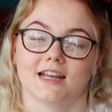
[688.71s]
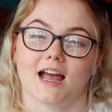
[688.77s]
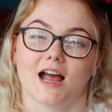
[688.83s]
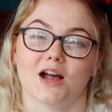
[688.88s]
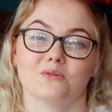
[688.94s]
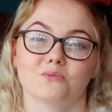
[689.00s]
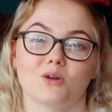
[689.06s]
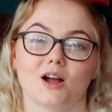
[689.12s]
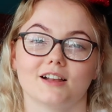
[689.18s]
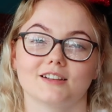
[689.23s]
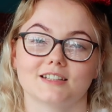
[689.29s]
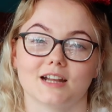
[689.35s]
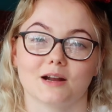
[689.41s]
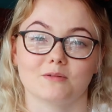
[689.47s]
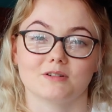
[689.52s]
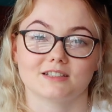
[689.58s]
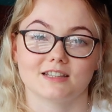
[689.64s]
and whilst
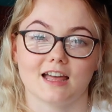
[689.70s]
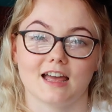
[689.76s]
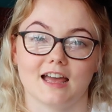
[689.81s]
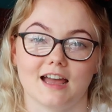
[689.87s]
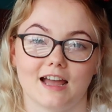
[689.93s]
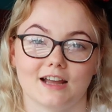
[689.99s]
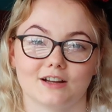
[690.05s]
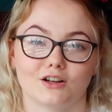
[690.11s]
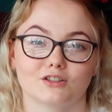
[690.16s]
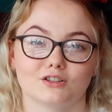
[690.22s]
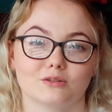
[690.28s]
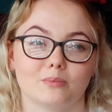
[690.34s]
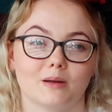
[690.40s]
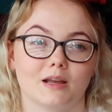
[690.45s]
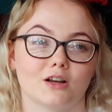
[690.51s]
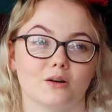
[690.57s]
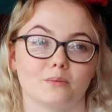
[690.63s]
I was there I got to
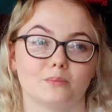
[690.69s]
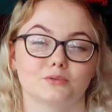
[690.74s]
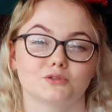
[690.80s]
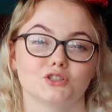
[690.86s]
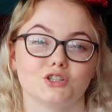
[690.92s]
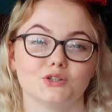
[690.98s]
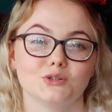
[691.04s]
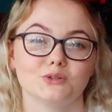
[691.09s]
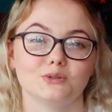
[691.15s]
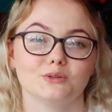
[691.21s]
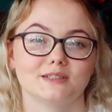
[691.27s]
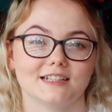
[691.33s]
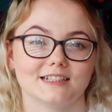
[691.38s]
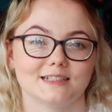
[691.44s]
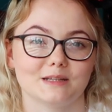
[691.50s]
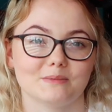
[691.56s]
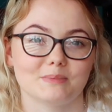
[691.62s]
pick up 2
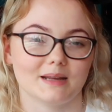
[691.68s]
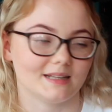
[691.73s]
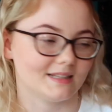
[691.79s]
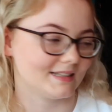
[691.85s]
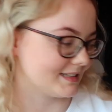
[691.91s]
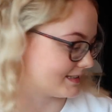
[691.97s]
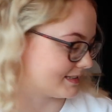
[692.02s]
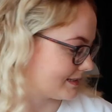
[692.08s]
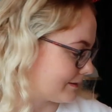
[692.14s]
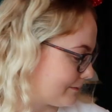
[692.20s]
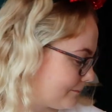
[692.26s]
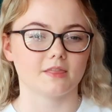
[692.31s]
Disney pins.